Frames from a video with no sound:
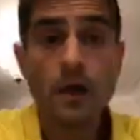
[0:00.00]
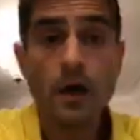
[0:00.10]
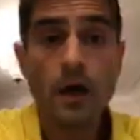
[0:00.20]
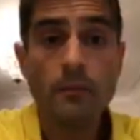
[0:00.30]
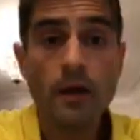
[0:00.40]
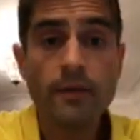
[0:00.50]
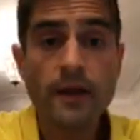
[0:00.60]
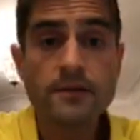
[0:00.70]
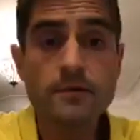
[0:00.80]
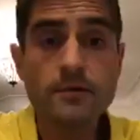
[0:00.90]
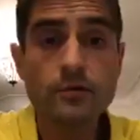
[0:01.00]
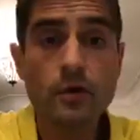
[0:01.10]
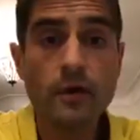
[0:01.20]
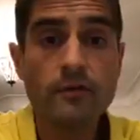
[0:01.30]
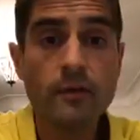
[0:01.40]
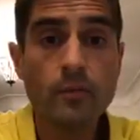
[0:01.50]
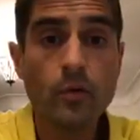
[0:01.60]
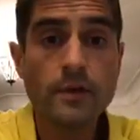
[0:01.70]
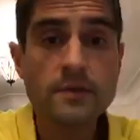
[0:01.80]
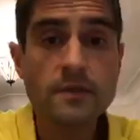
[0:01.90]
And that's the driving
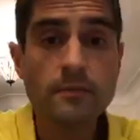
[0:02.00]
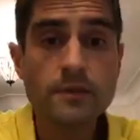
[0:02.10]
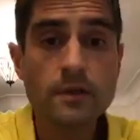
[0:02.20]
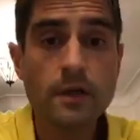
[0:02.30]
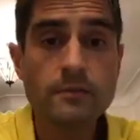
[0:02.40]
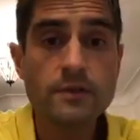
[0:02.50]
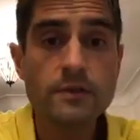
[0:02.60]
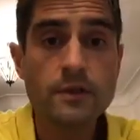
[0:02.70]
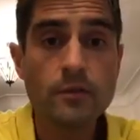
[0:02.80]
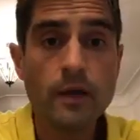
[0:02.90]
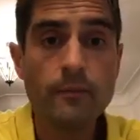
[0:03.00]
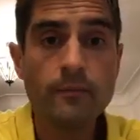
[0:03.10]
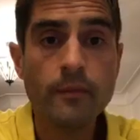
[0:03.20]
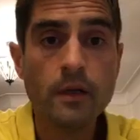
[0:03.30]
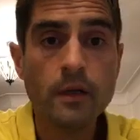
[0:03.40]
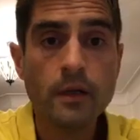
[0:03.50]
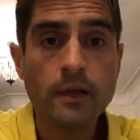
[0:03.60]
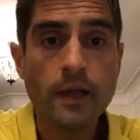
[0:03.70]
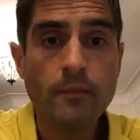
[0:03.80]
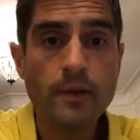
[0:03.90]
point sometimes to
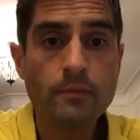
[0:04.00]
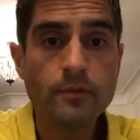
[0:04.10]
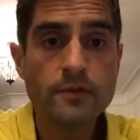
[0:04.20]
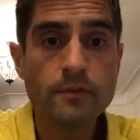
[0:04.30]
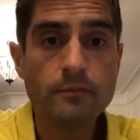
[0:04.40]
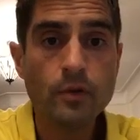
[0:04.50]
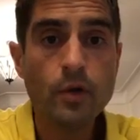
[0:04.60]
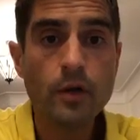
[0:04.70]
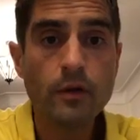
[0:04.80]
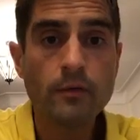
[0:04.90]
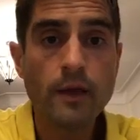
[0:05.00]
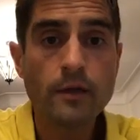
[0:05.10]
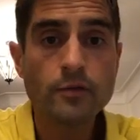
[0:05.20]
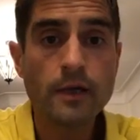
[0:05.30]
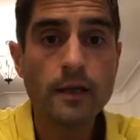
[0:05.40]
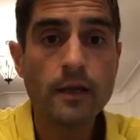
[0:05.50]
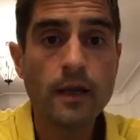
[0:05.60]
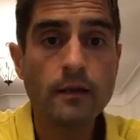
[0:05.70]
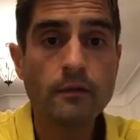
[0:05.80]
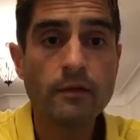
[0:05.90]
get people to look at their
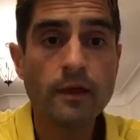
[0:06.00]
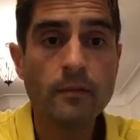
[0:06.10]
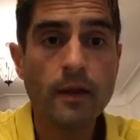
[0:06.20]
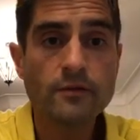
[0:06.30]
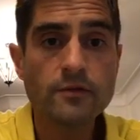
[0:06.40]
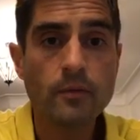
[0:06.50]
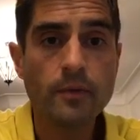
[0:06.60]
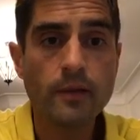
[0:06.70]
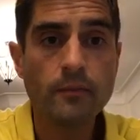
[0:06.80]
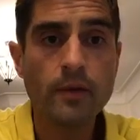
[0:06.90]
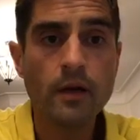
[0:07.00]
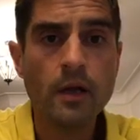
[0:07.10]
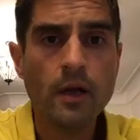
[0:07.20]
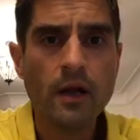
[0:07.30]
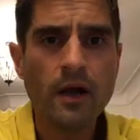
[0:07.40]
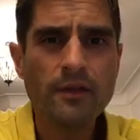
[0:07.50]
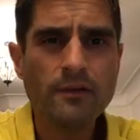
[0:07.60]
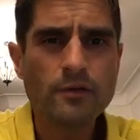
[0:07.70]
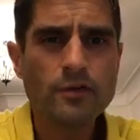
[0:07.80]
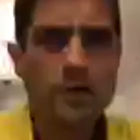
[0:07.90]
drinking and think about stopping. But I think
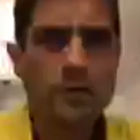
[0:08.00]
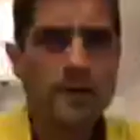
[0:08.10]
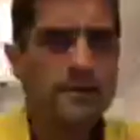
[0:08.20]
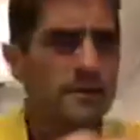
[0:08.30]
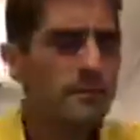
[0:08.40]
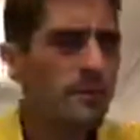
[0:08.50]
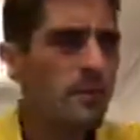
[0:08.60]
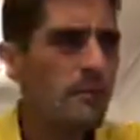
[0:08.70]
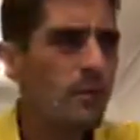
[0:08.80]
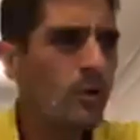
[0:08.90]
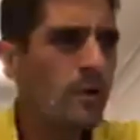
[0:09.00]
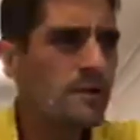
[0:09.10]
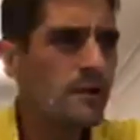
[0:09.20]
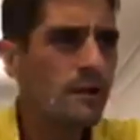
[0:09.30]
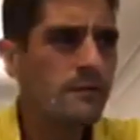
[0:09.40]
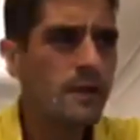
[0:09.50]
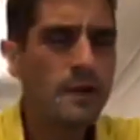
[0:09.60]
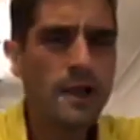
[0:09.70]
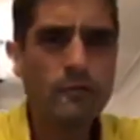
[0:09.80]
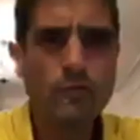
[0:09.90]
the trouble is, people always say you have to
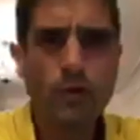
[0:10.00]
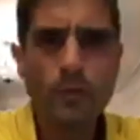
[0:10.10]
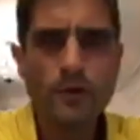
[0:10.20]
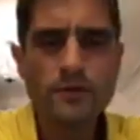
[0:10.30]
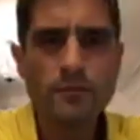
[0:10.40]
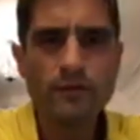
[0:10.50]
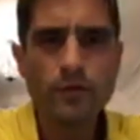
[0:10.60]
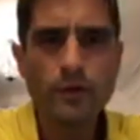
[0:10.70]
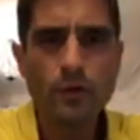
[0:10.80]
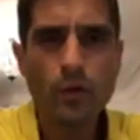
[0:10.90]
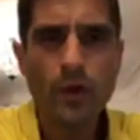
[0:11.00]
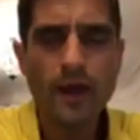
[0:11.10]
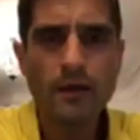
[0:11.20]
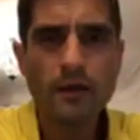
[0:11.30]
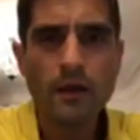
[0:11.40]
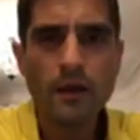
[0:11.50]
hit rock bottom before you quit.